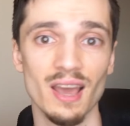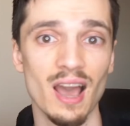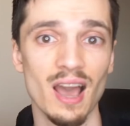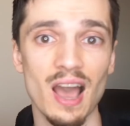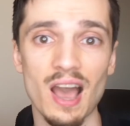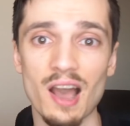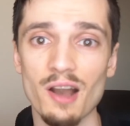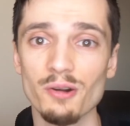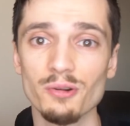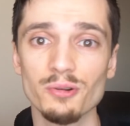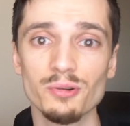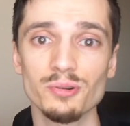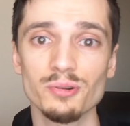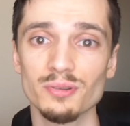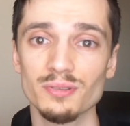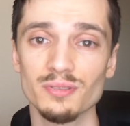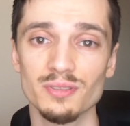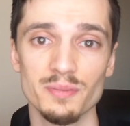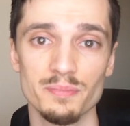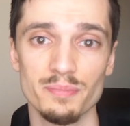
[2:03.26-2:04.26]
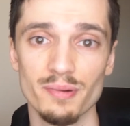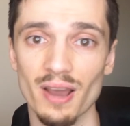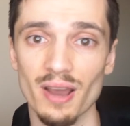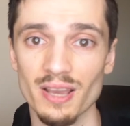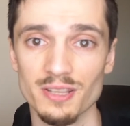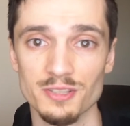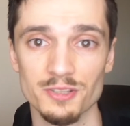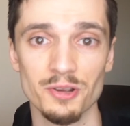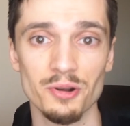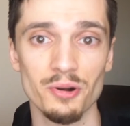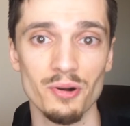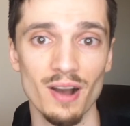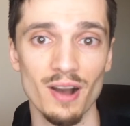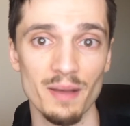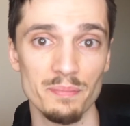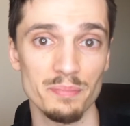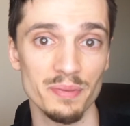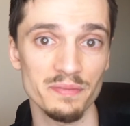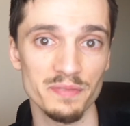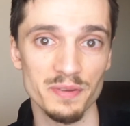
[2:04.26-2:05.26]
how could the price go
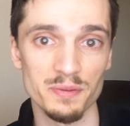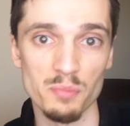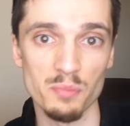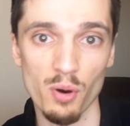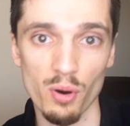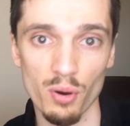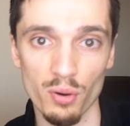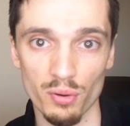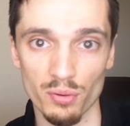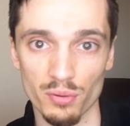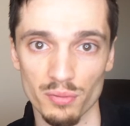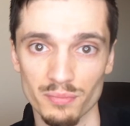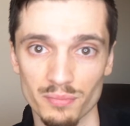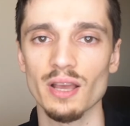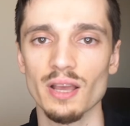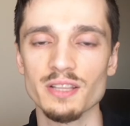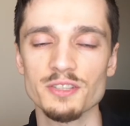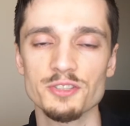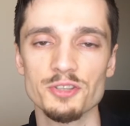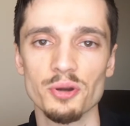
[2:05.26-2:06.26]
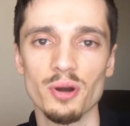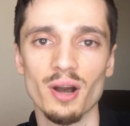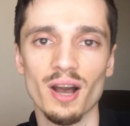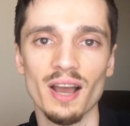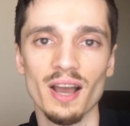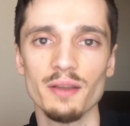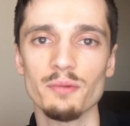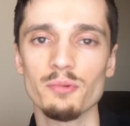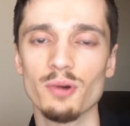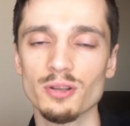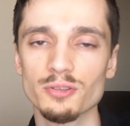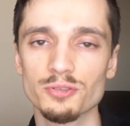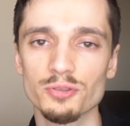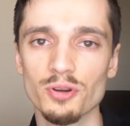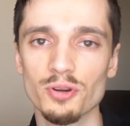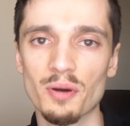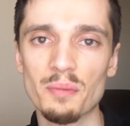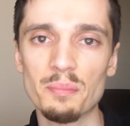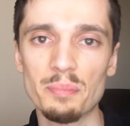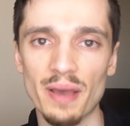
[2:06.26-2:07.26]
up even more? And so I want to
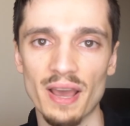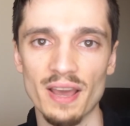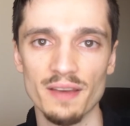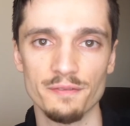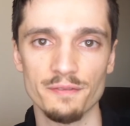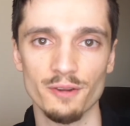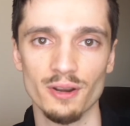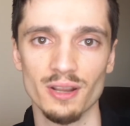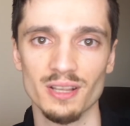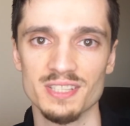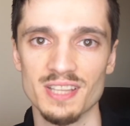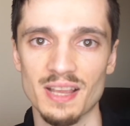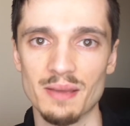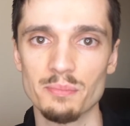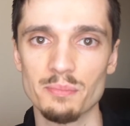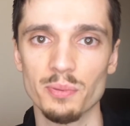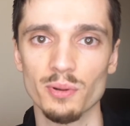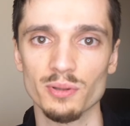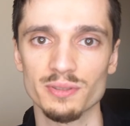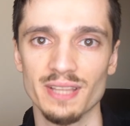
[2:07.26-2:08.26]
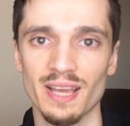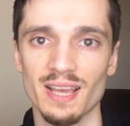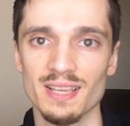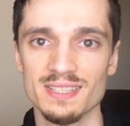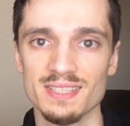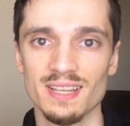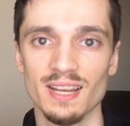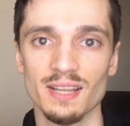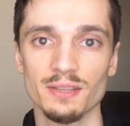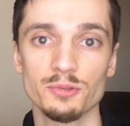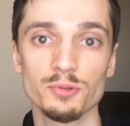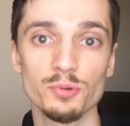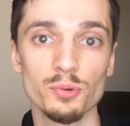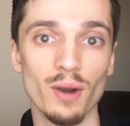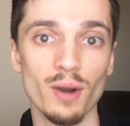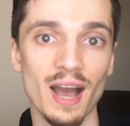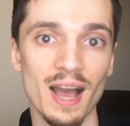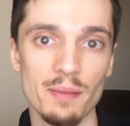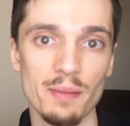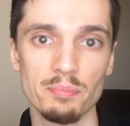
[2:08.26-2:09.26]
compare, for example, Tesla to
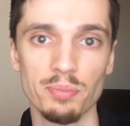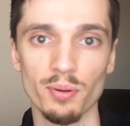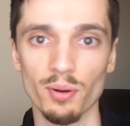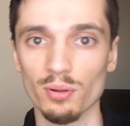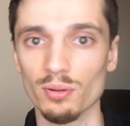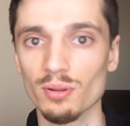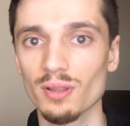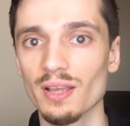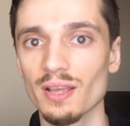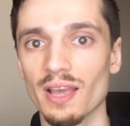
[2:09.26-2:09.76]
Apple.